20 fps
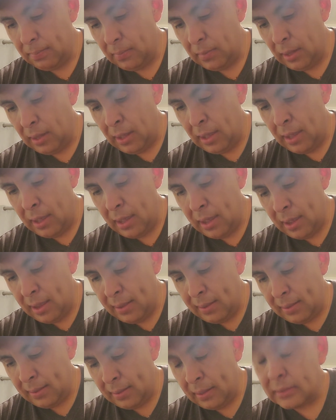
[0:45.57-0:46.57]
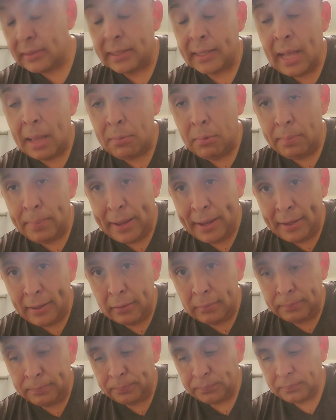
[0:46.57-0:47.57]
and it's a camelback.
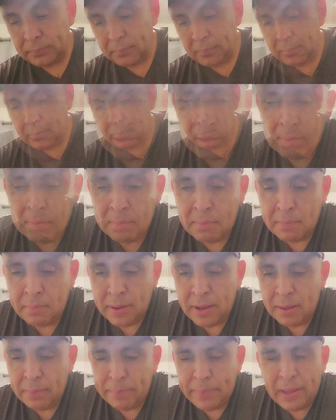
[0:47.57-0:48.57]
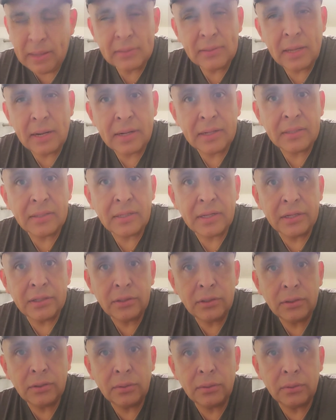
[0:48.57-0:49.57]
And backpacks are
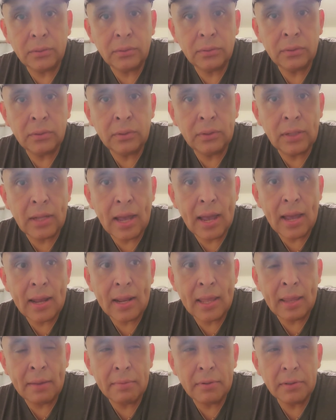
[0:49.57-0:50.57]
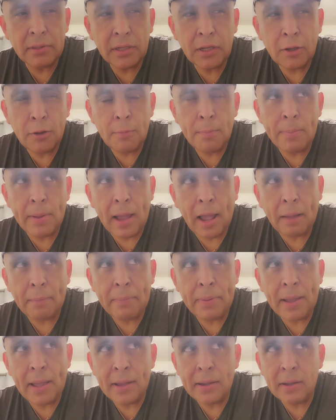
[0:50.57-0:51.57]
essential. Not every single
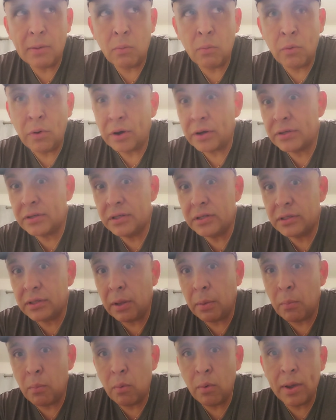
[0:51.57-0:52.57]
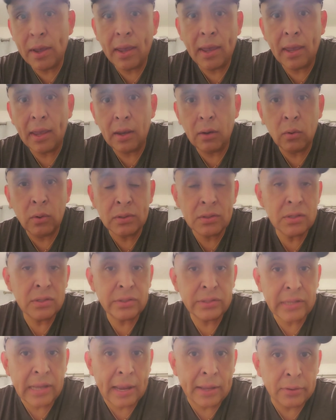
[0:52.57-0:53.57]
backpack works the same way or is
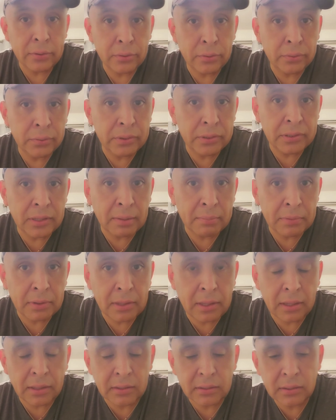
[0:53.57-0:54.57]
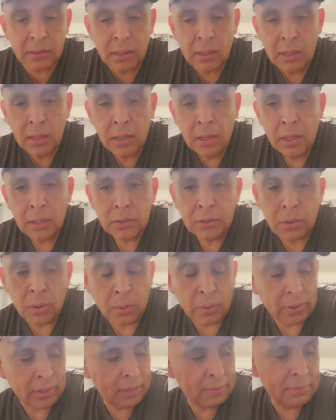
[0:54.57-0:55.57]
designed to do the same things.
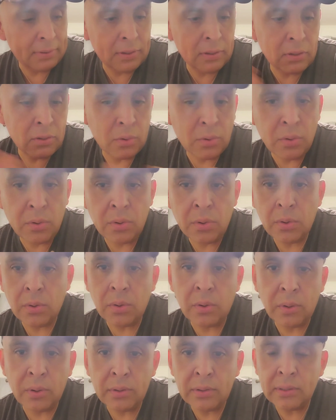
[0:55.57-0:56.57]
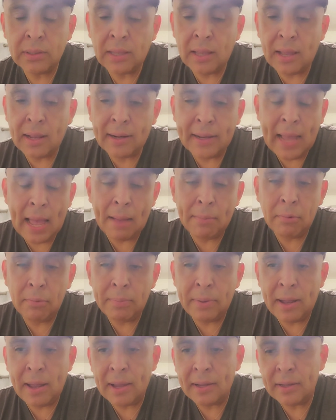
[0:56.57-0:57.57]
So even though that
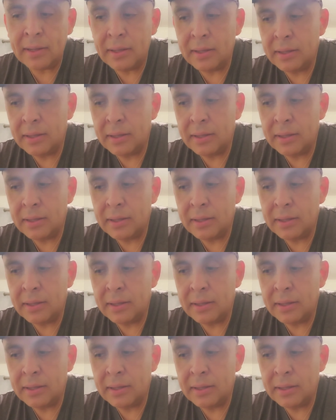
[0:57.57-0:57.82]
camelback